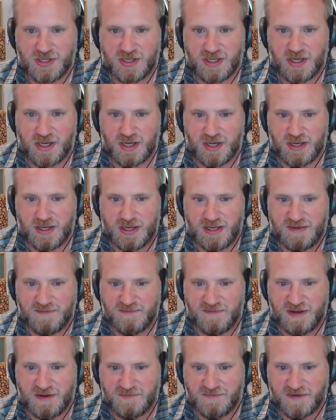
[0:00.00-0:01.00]

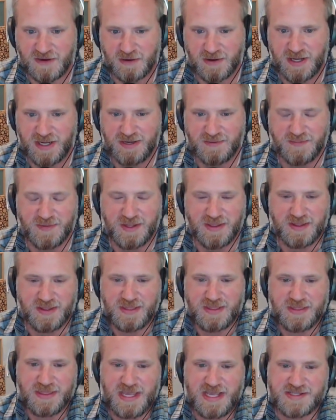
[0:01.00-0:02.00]
and
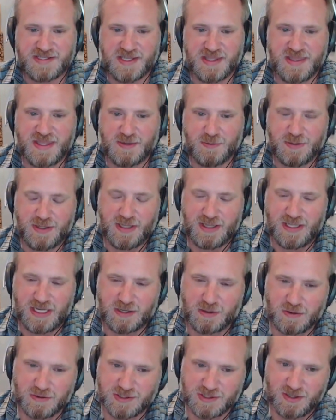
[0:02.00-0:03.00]
then that's the thing with the
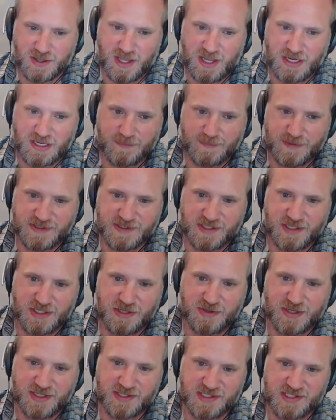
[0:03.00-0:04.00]
Land Cruiser lineup, is that
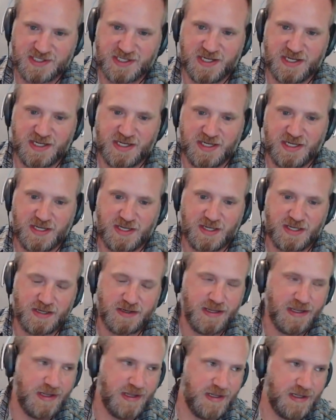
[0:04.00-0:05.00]
you can sit
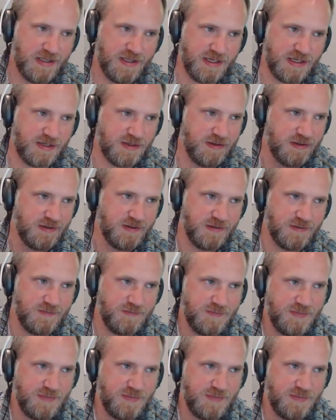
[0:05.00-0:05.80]
in like a